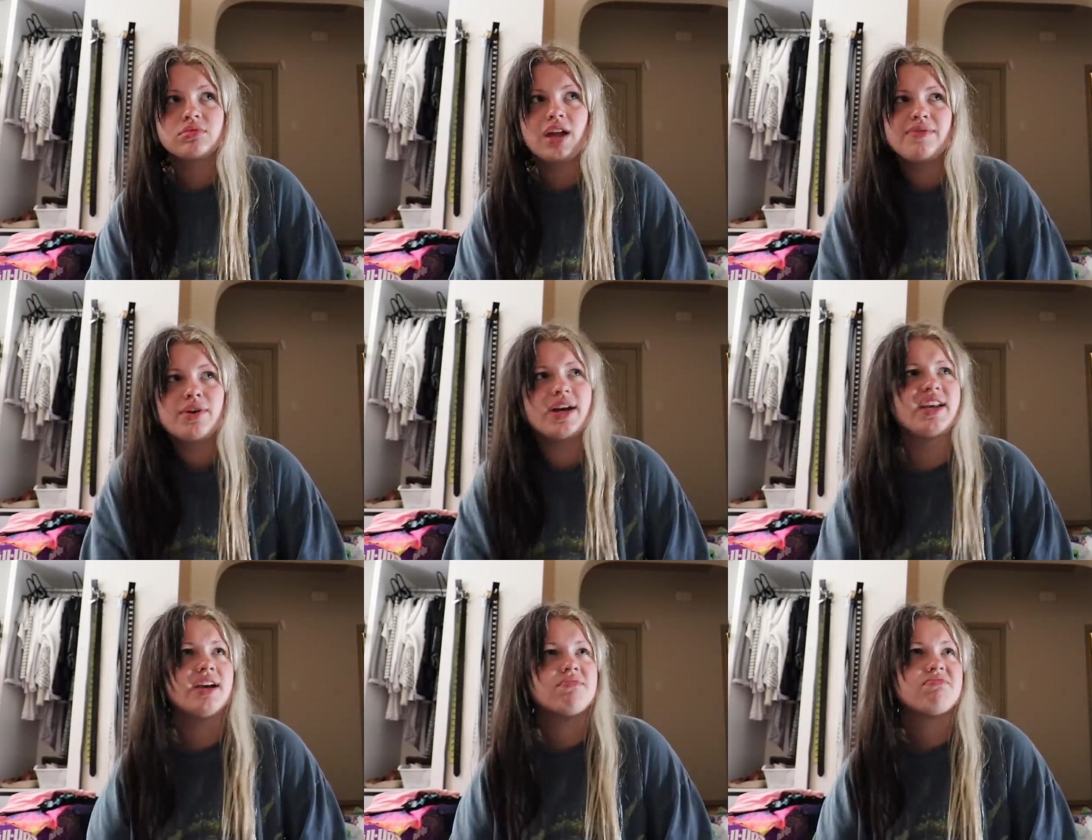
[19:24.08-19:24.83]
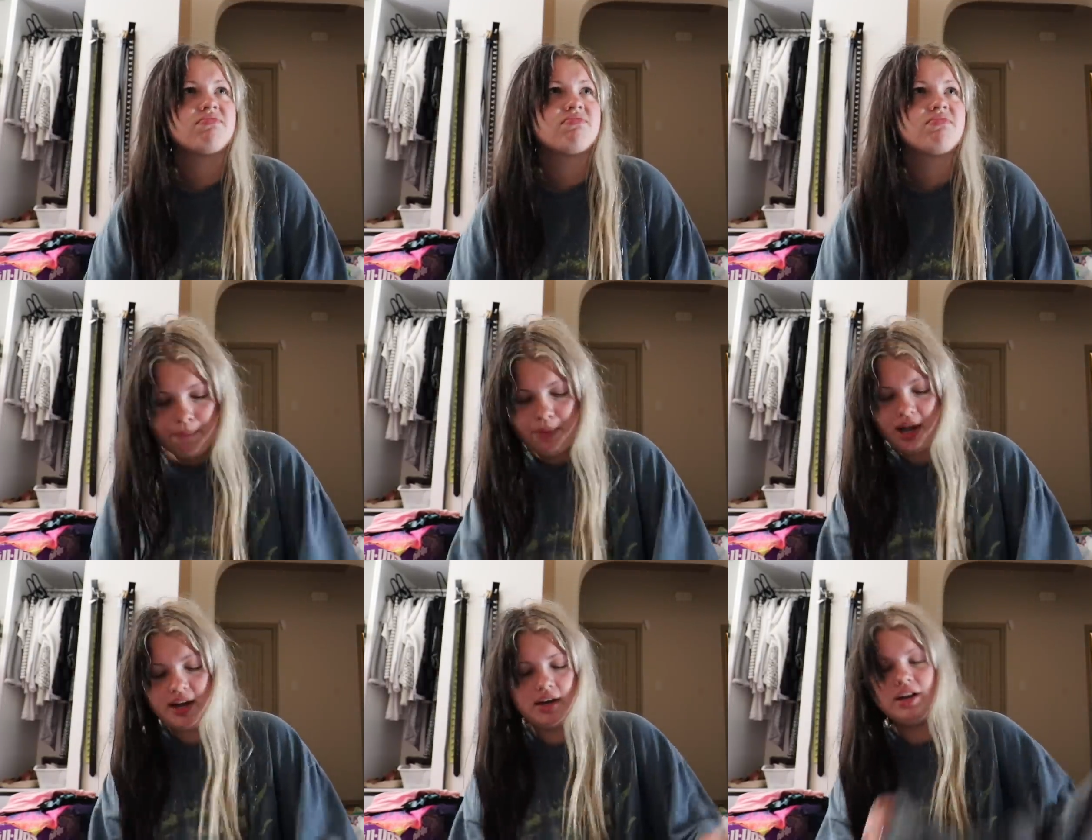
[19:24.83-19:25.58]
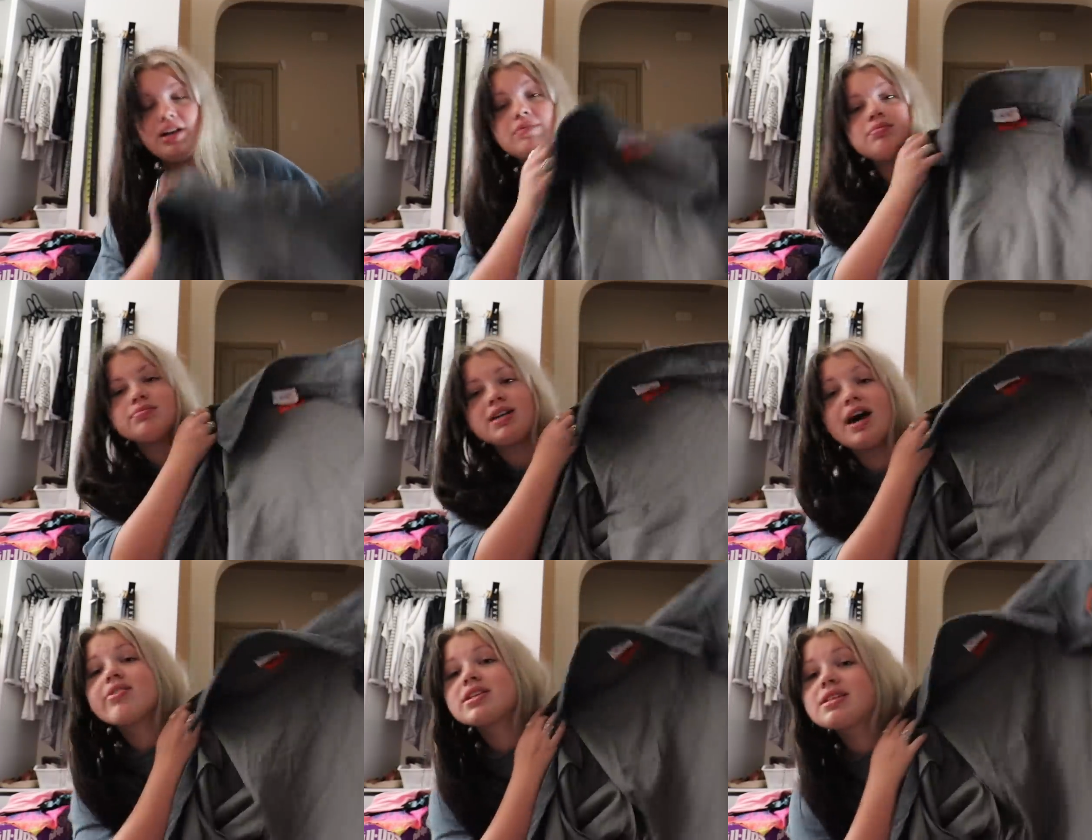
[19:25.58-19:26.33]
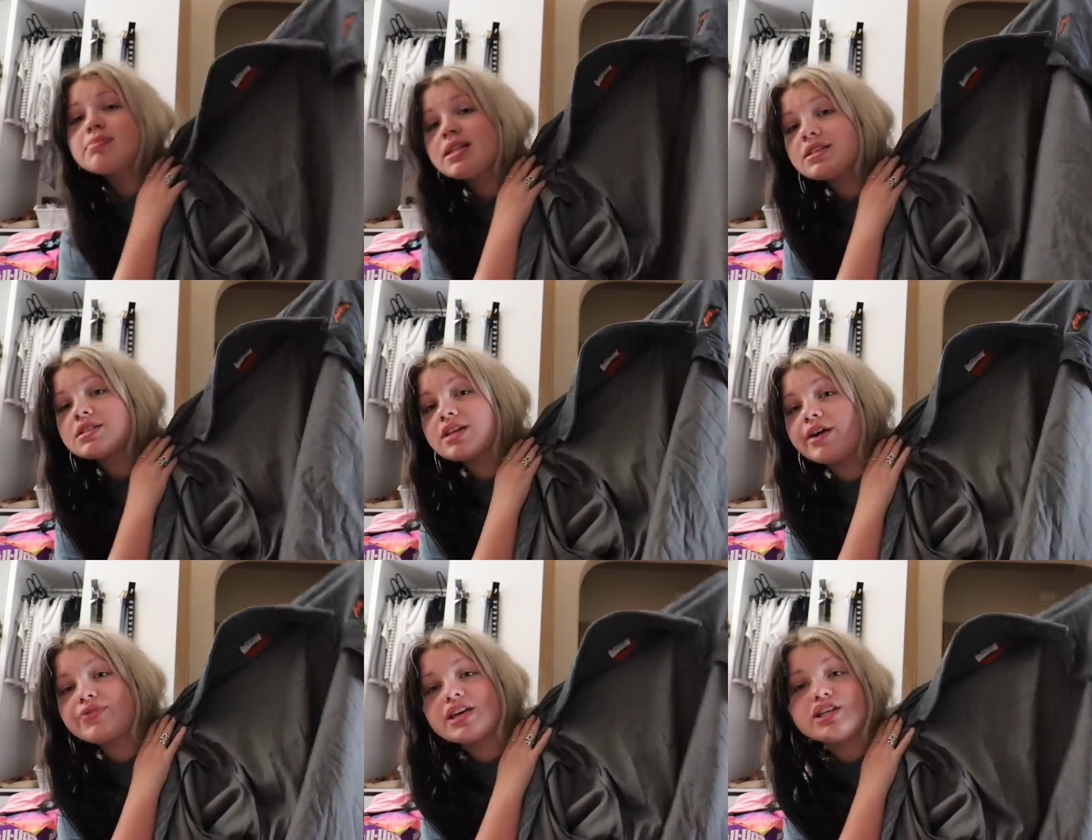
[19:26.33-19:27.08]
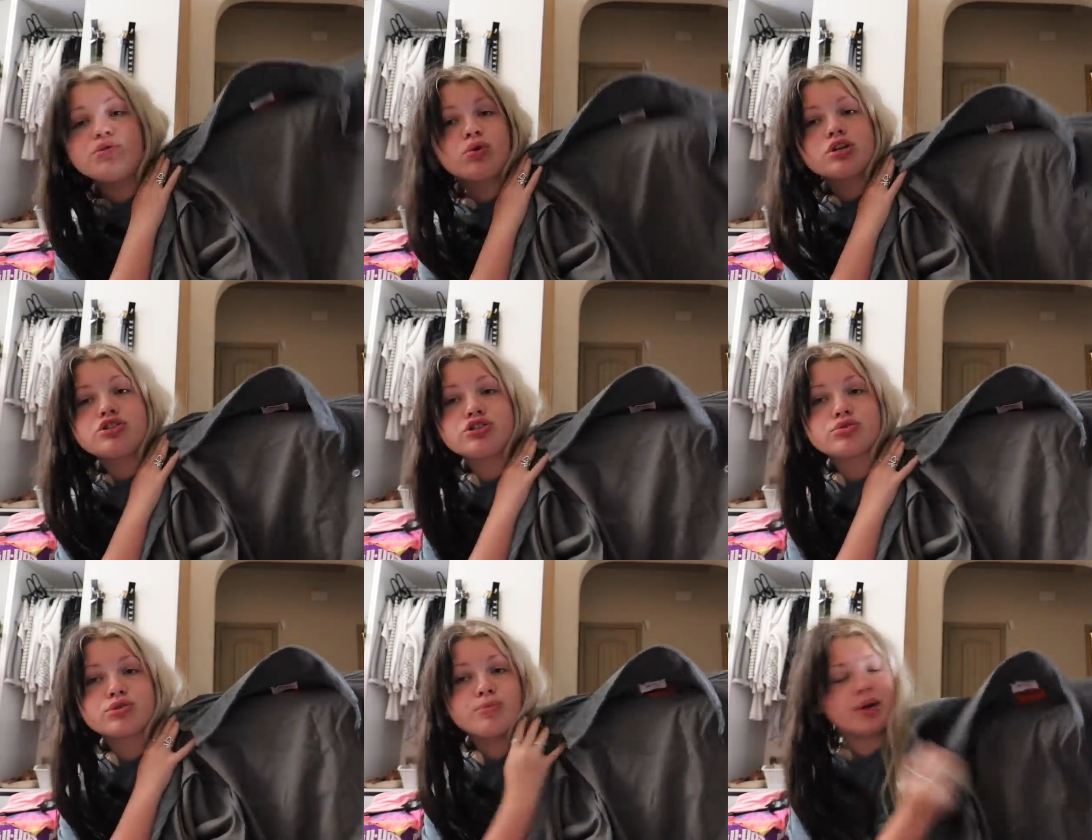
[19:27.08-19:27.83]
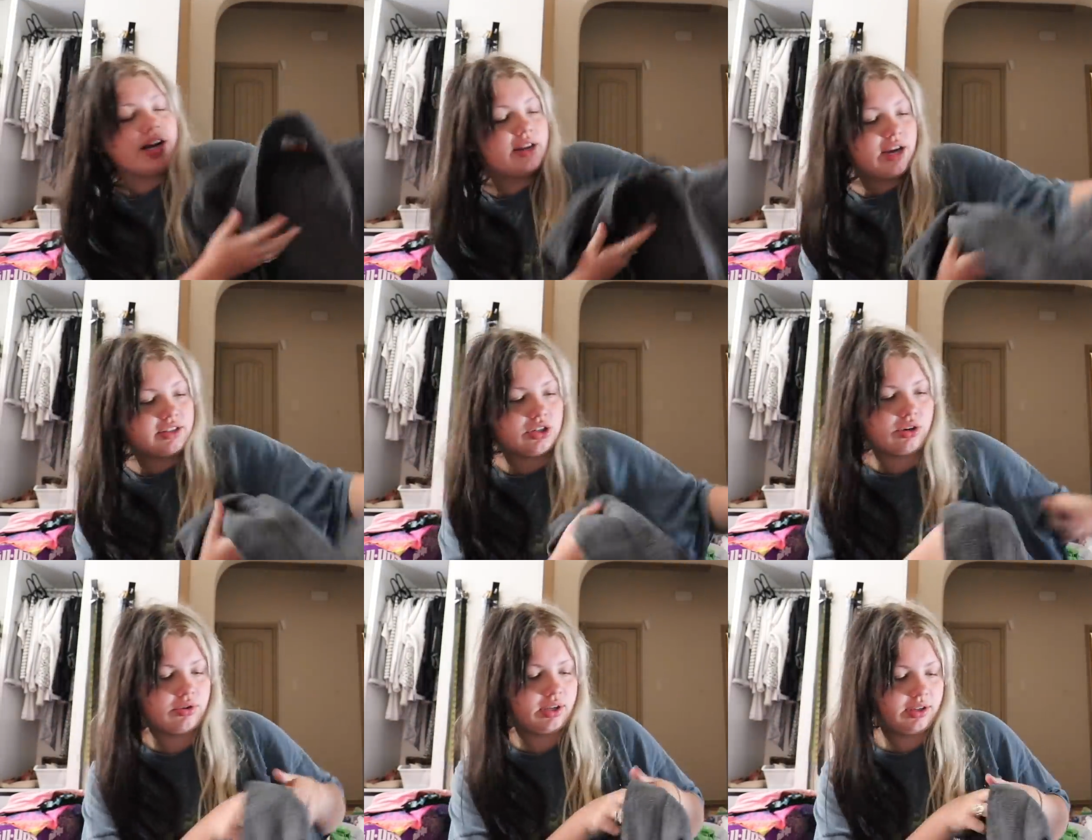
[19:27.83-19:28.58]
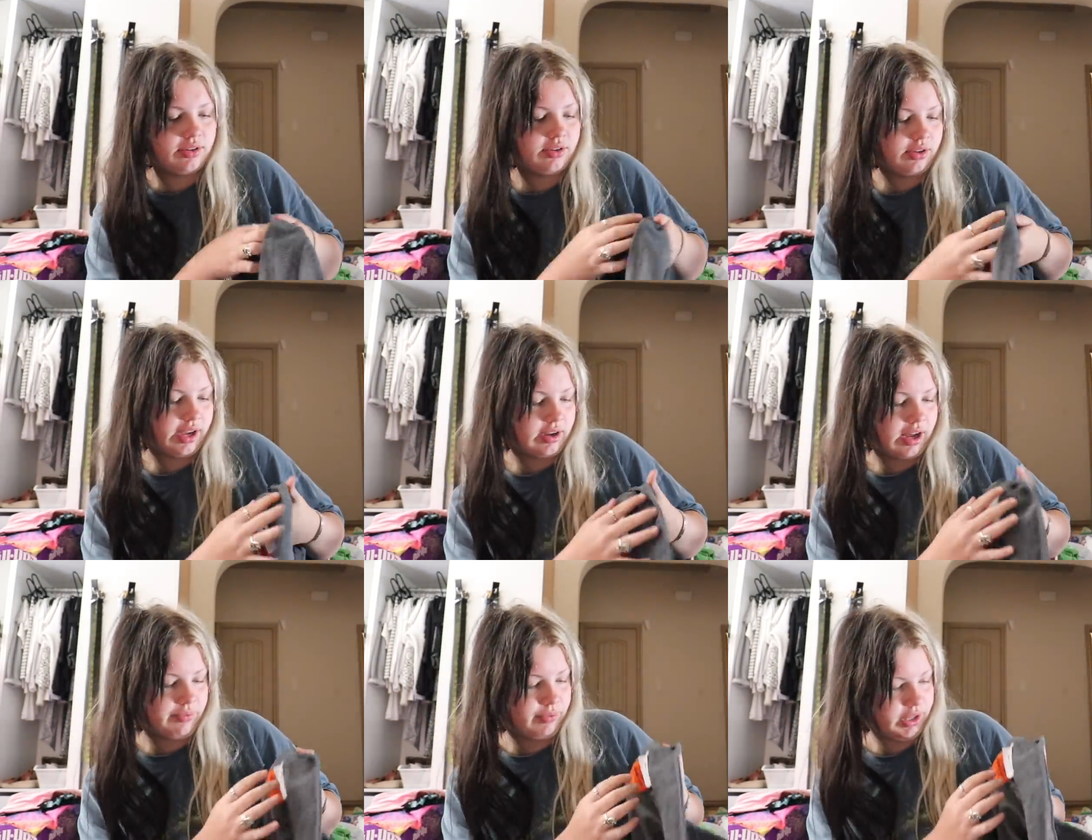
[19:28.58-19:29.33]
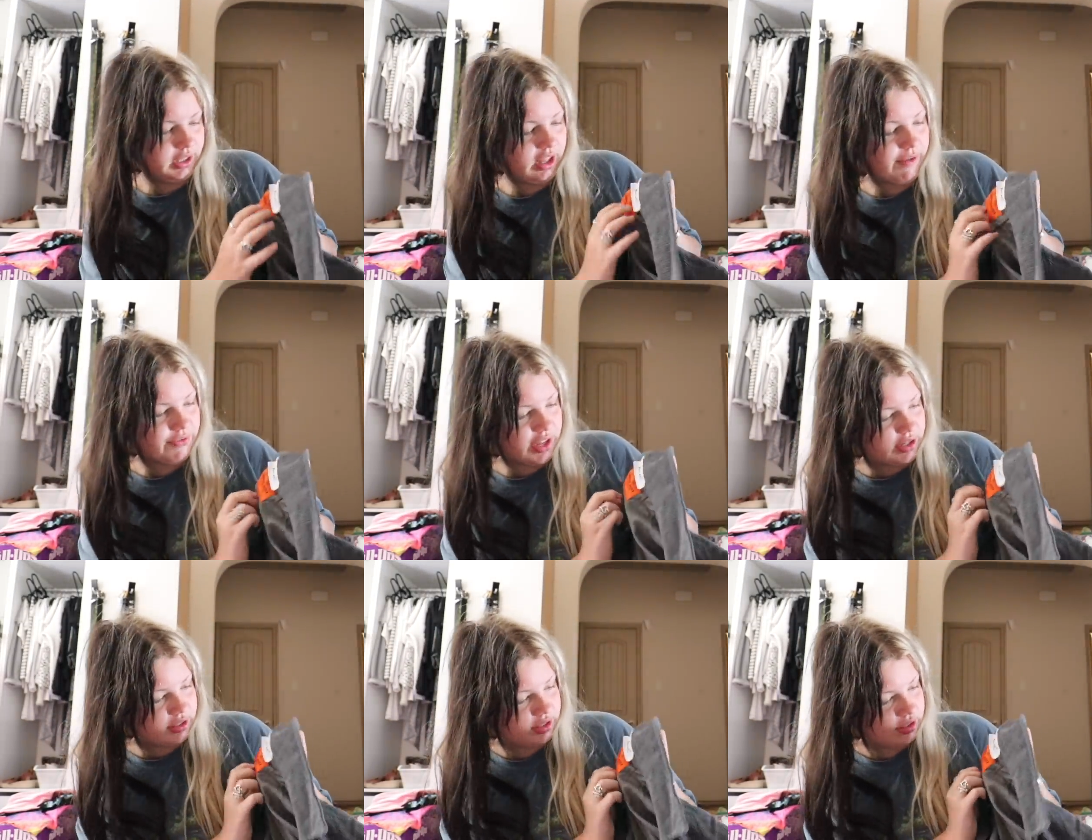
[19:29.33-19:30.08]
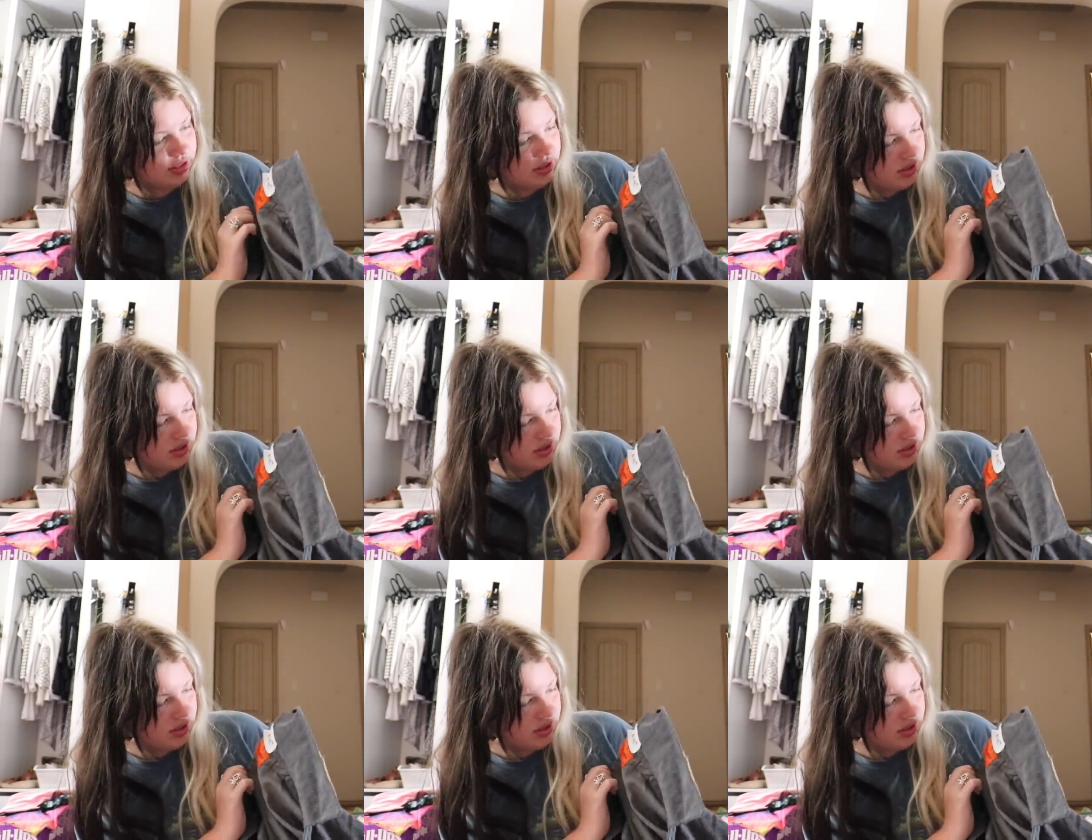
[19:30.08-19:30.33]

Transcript: I have no idea. But, um, yeah, they sent me this stuff. Thank you, Orange Juice, the brand. I totally, like, I really love this.